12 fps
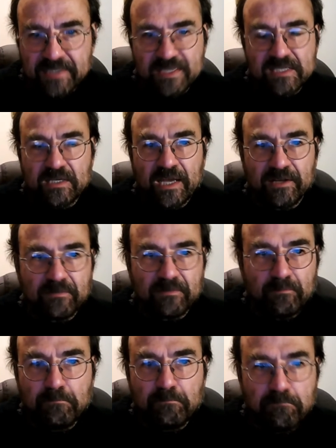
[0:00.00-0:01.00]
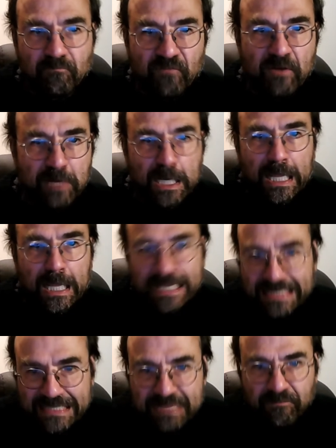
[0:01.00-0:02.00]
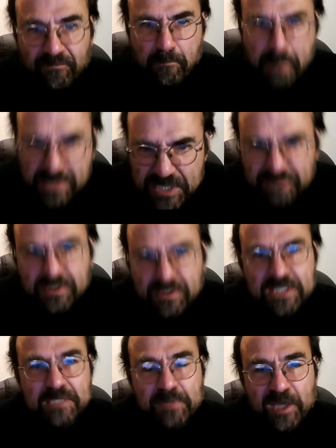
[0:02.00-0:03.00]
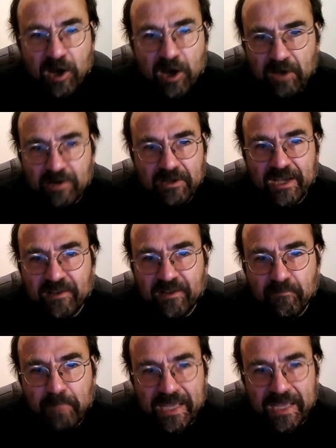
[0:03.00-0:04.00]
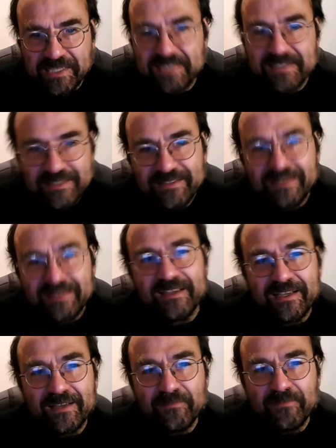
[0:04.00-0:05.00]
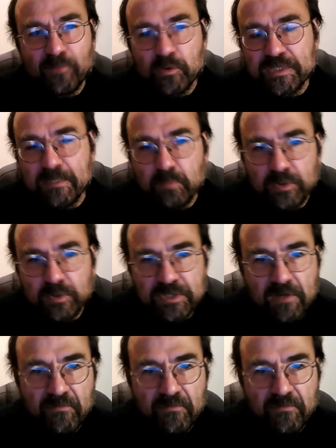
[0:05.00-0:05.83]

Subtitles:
That's a kind of very likely for most of us to be our kind of base or symbols of